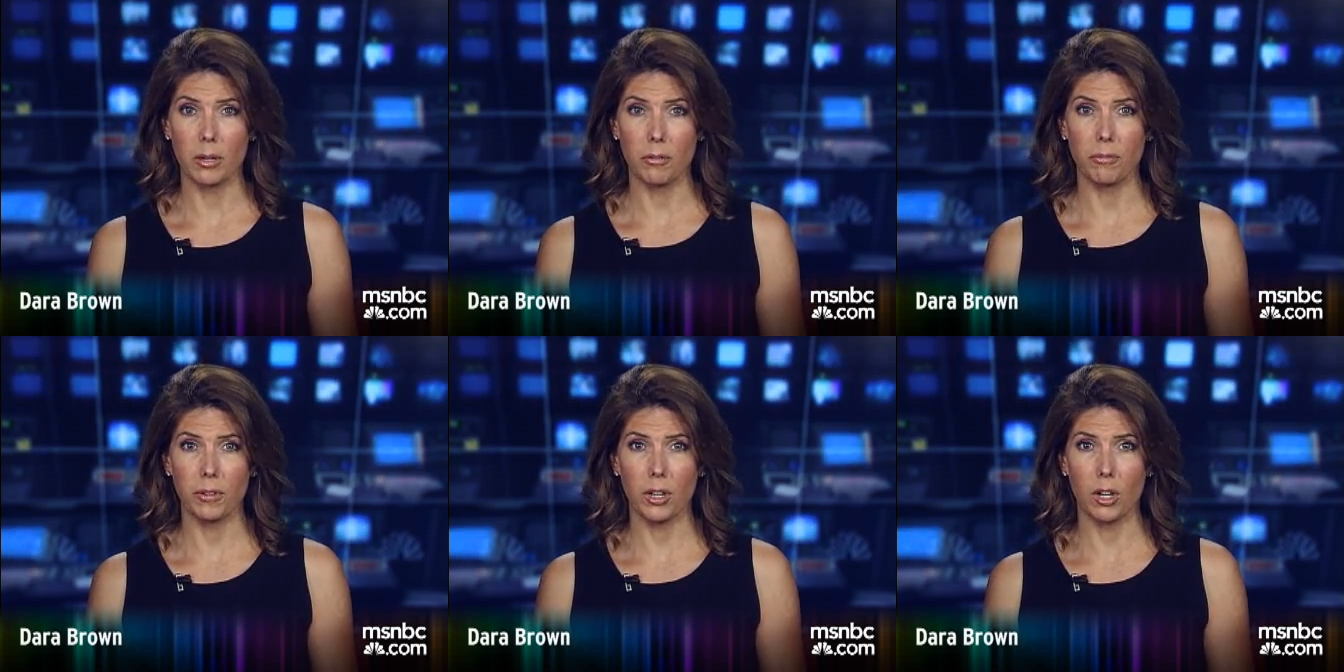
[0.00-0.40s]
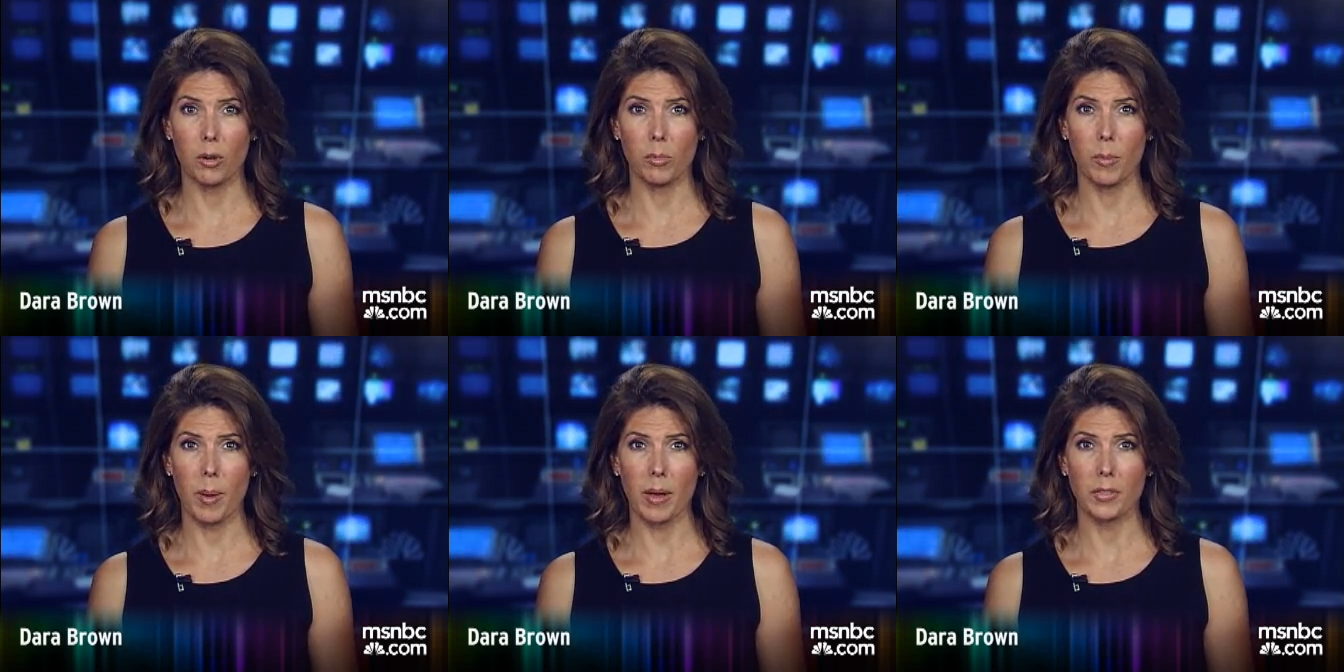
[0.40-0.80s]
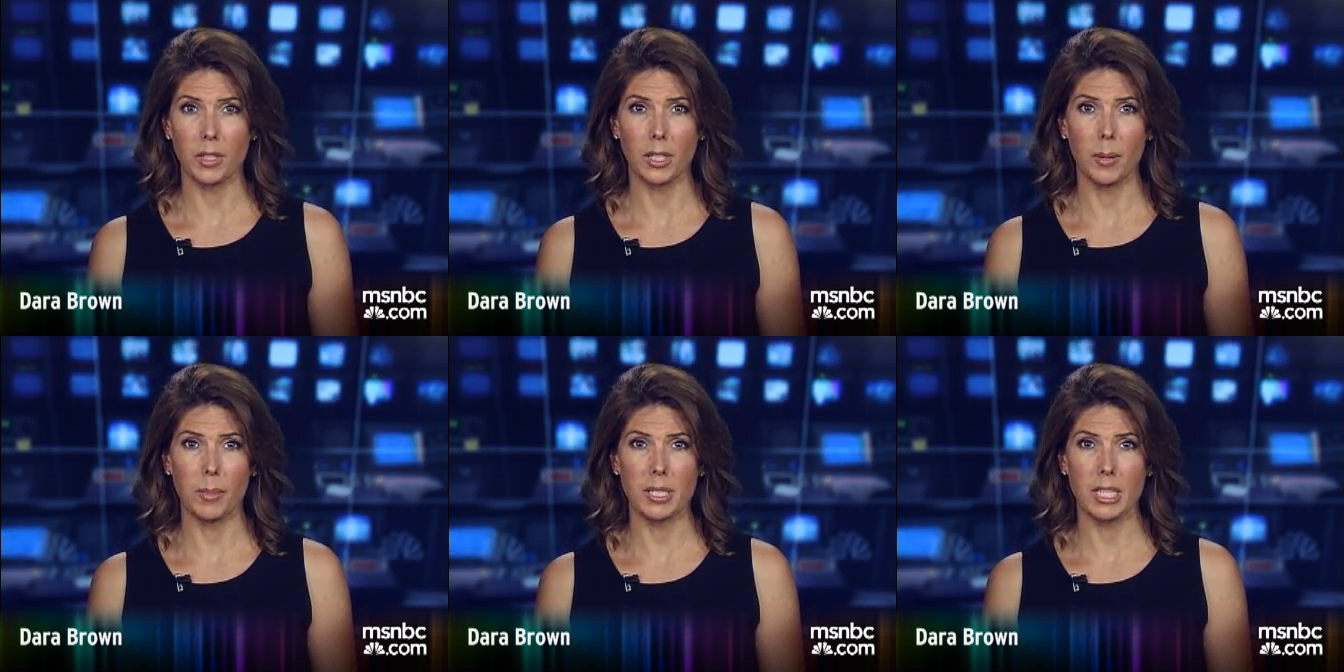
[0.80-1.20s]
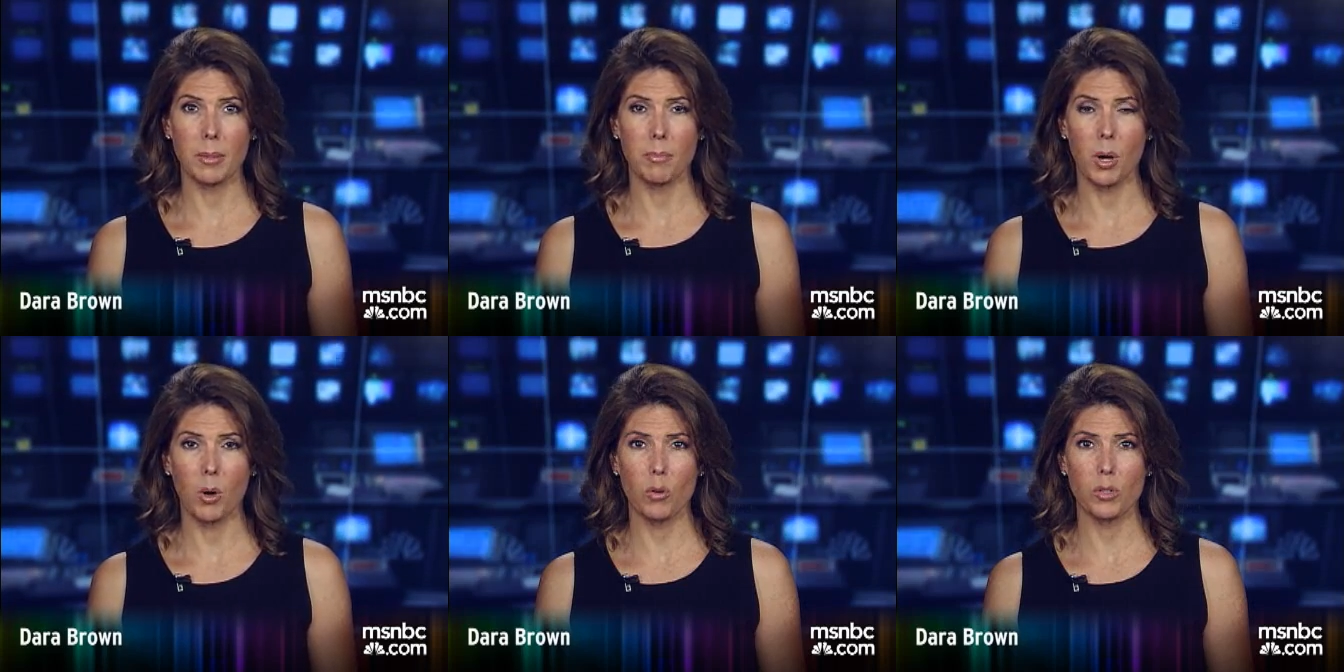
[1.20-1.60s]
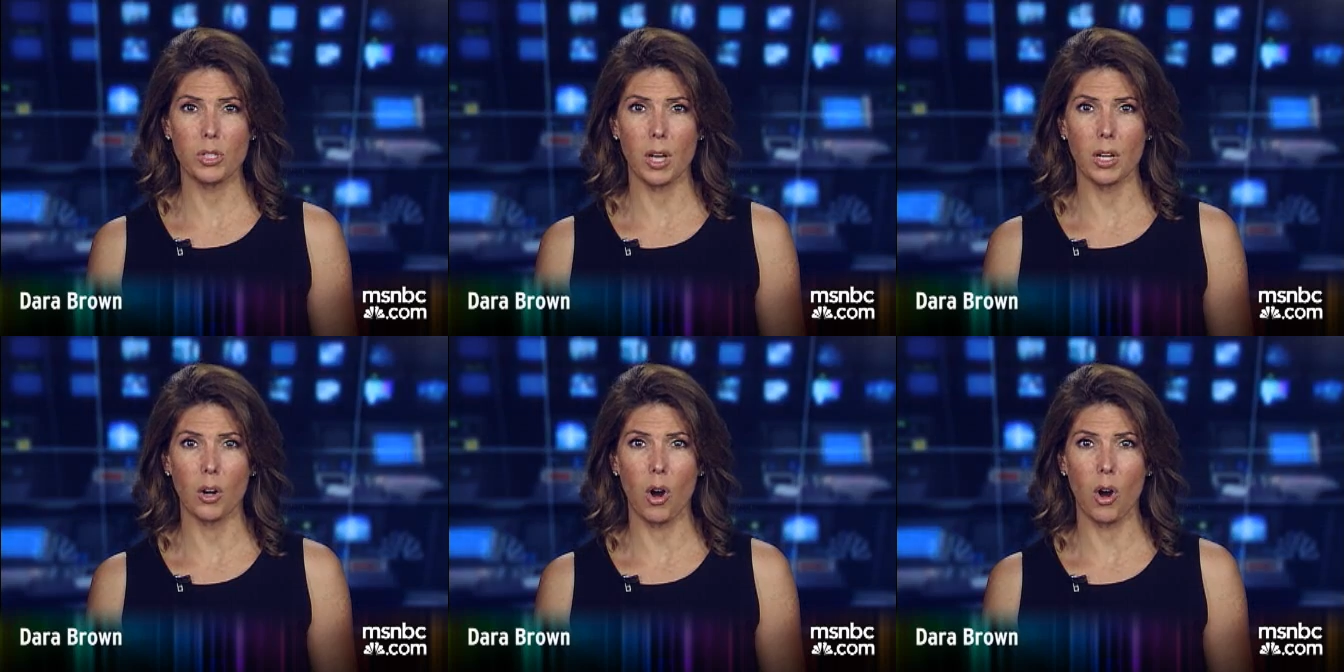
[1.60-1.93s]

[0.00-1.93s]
a film about the limits imposed on